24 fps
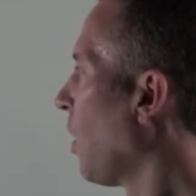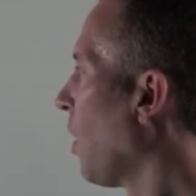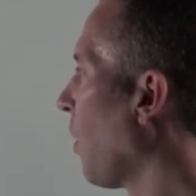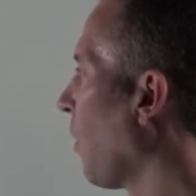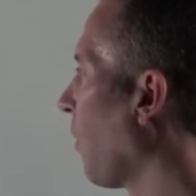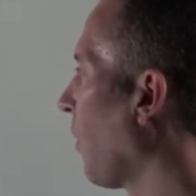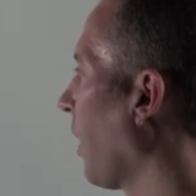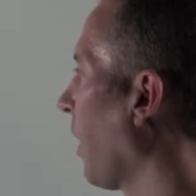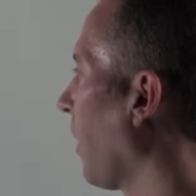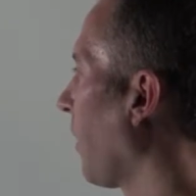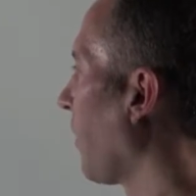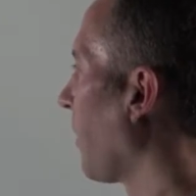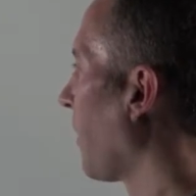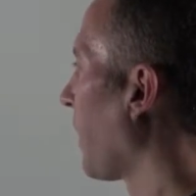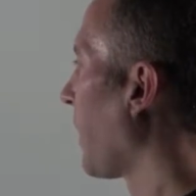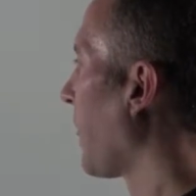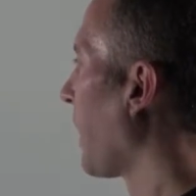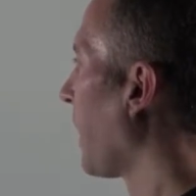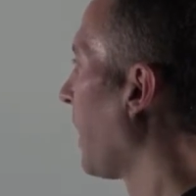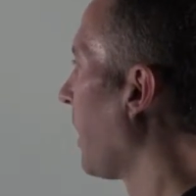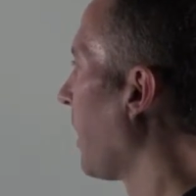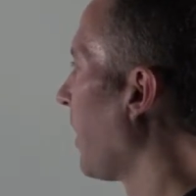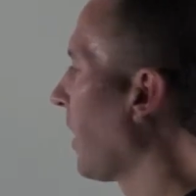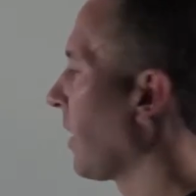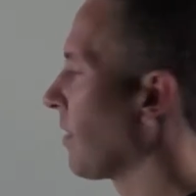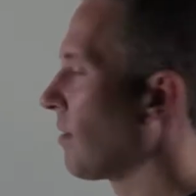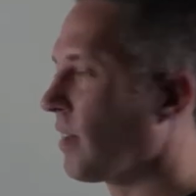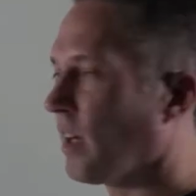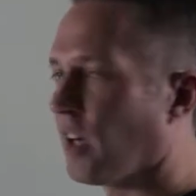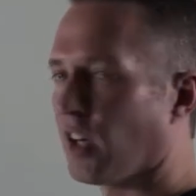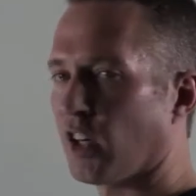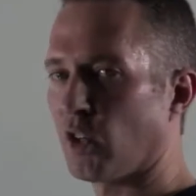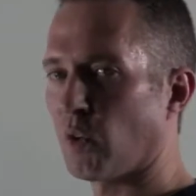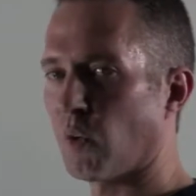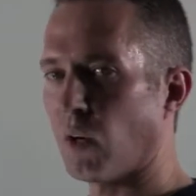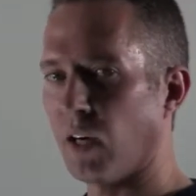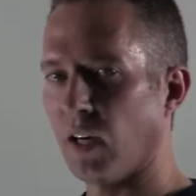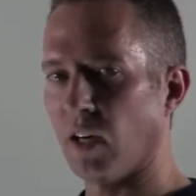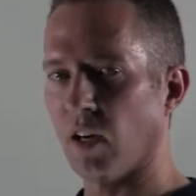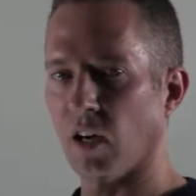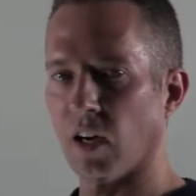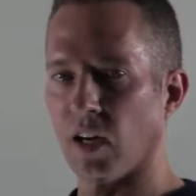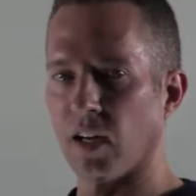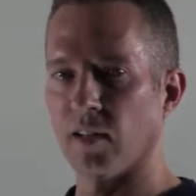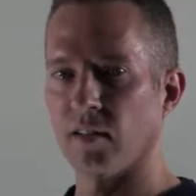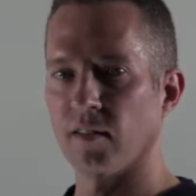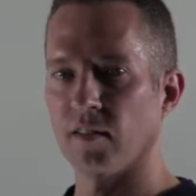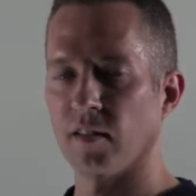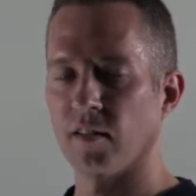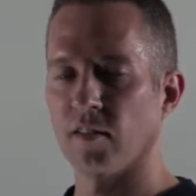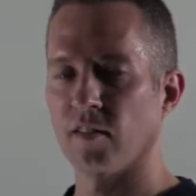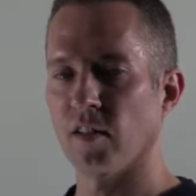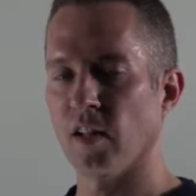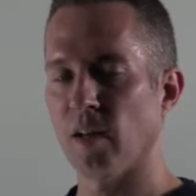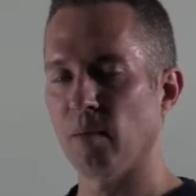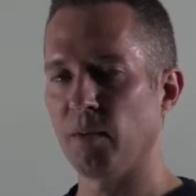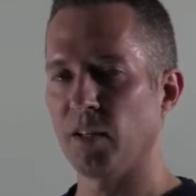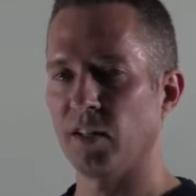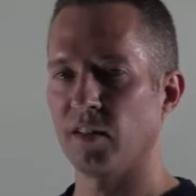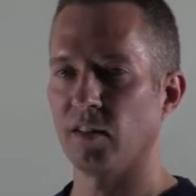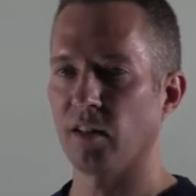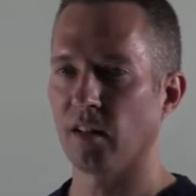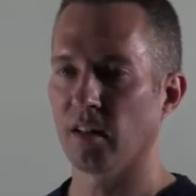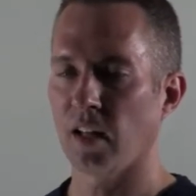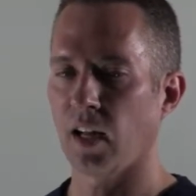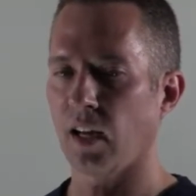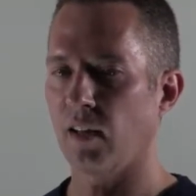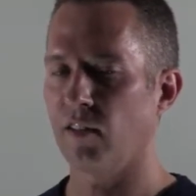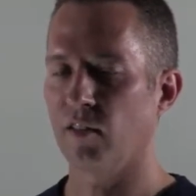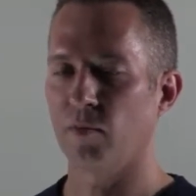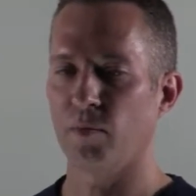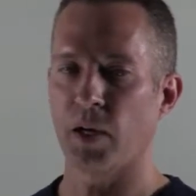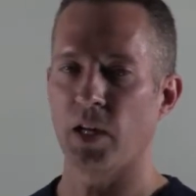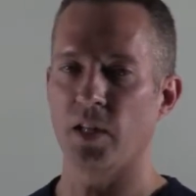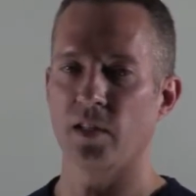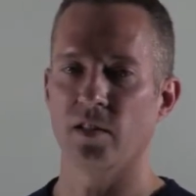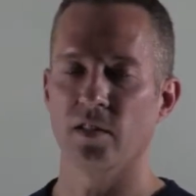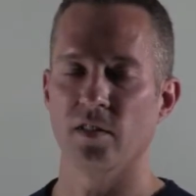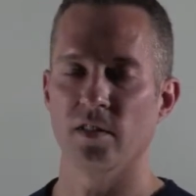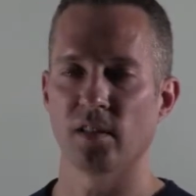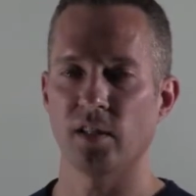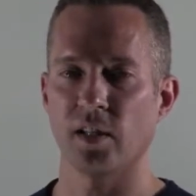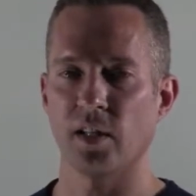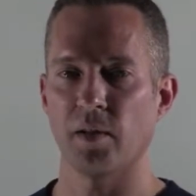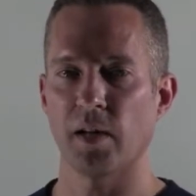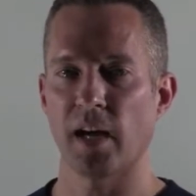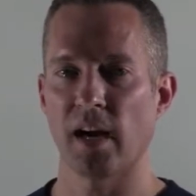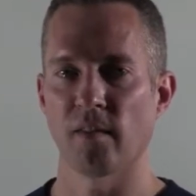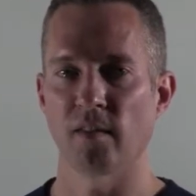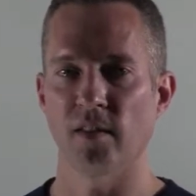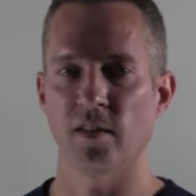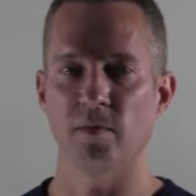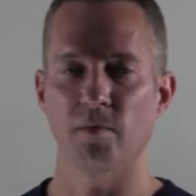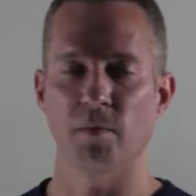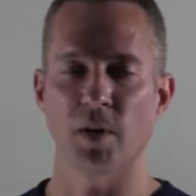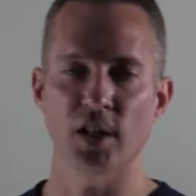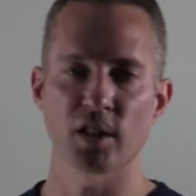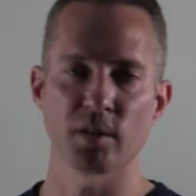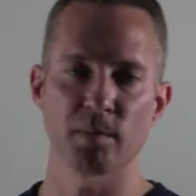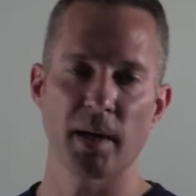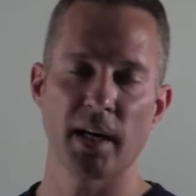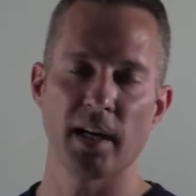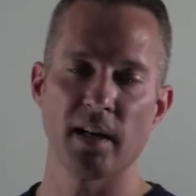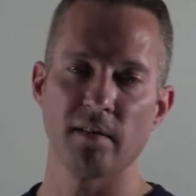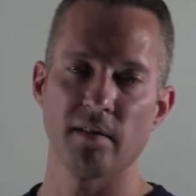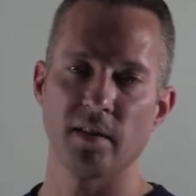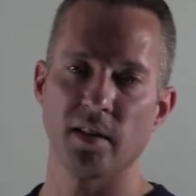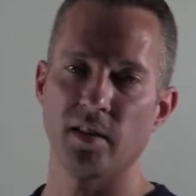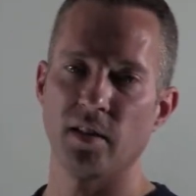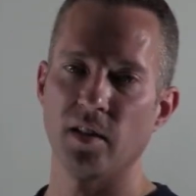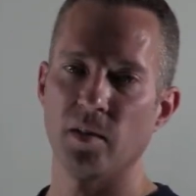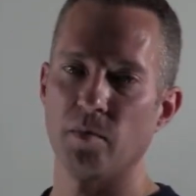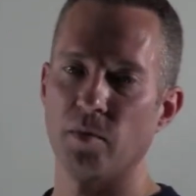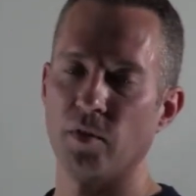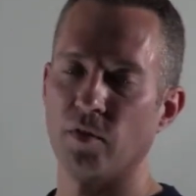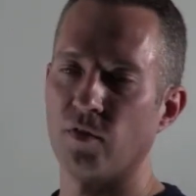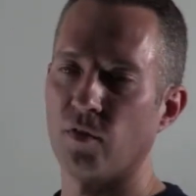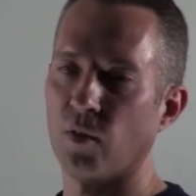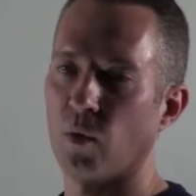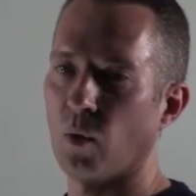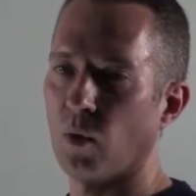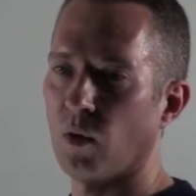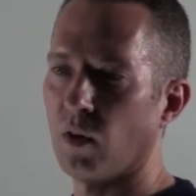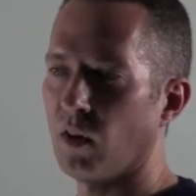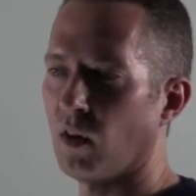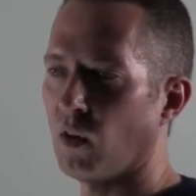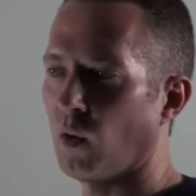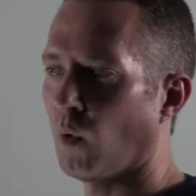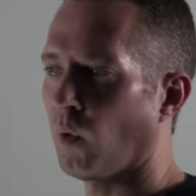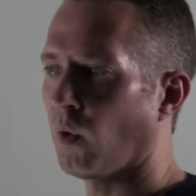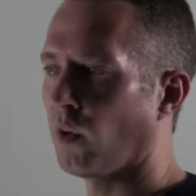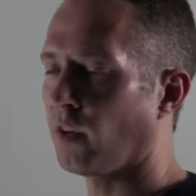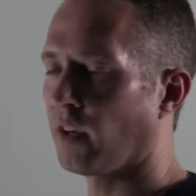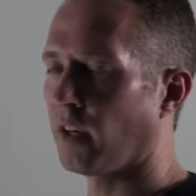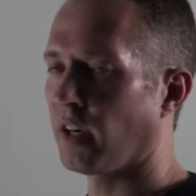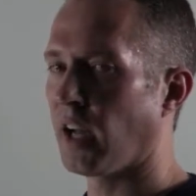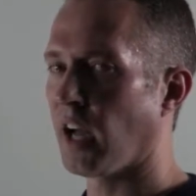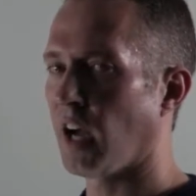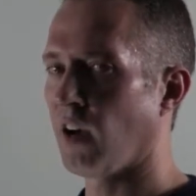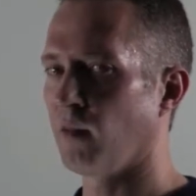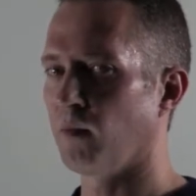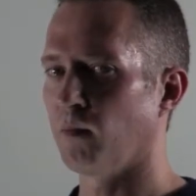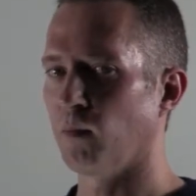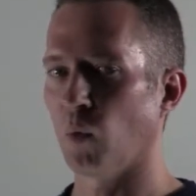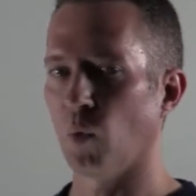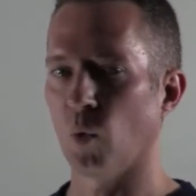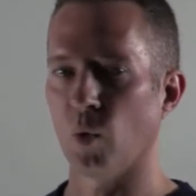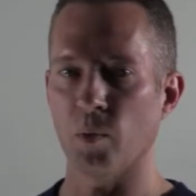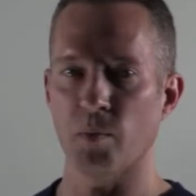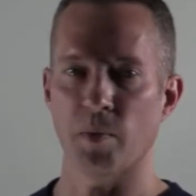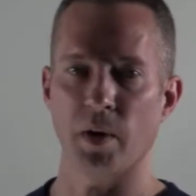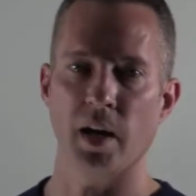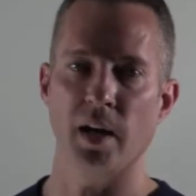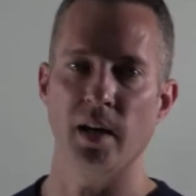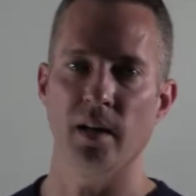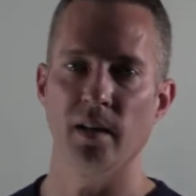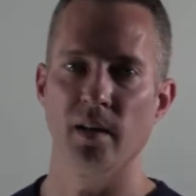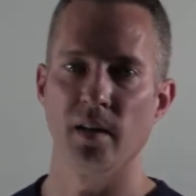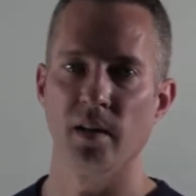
Well, that's not great odds. So that means a lot of these patients are going to have as much pain as they did before, or they're going to have more pain.